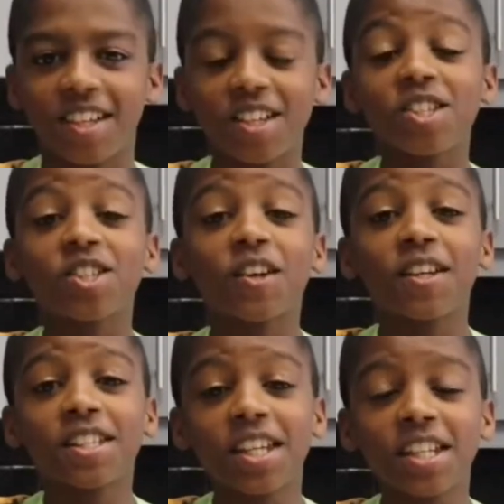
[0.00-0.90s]
So
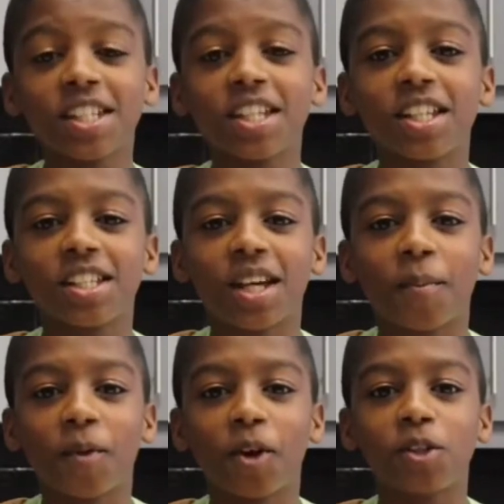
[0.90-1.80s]
the seasonings
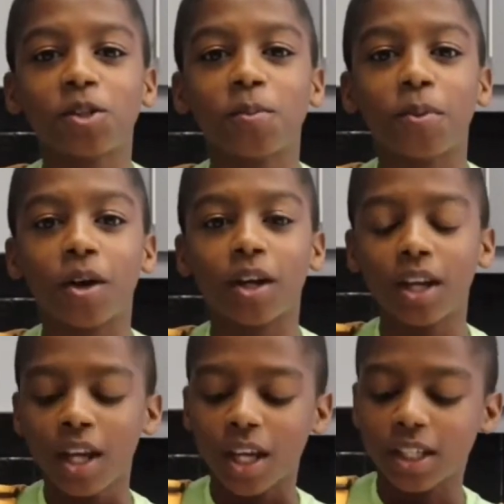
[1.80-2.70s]
I'm going to put in
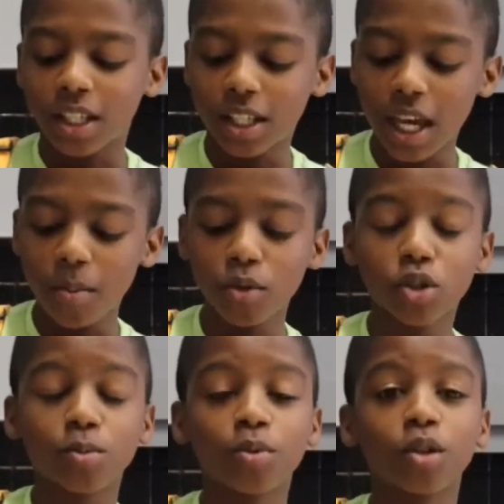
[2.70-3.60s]
is a
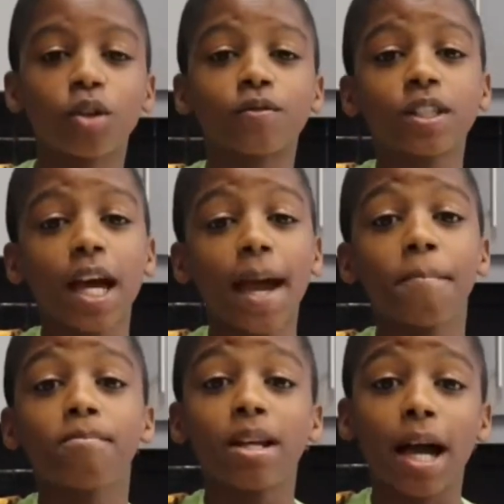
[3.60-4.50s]
tablespoon of
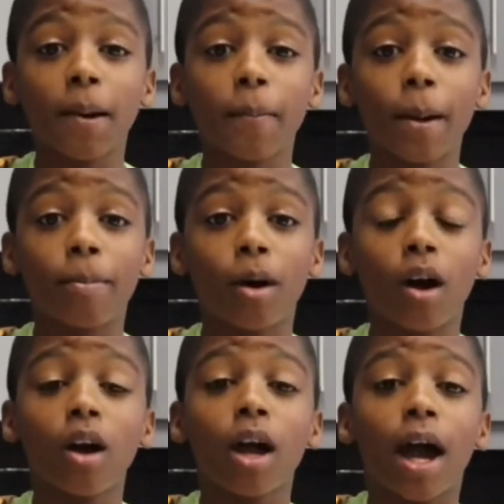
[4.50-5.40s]
thyme, black pepper
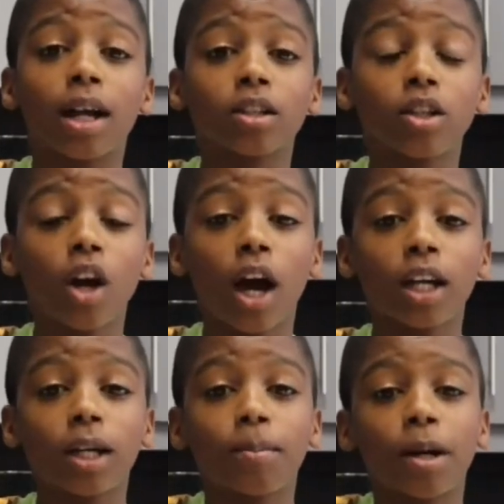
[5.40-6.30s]
and
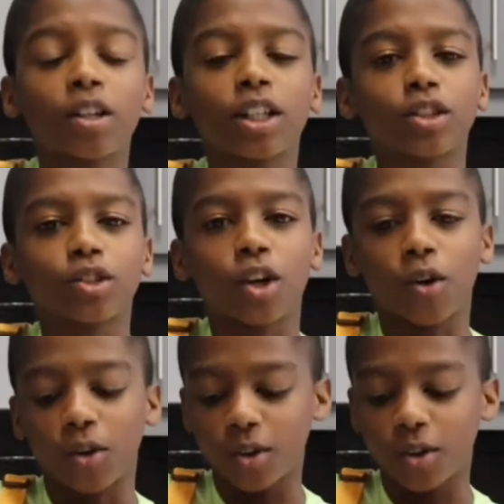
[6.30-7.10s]
garlic powder and salt.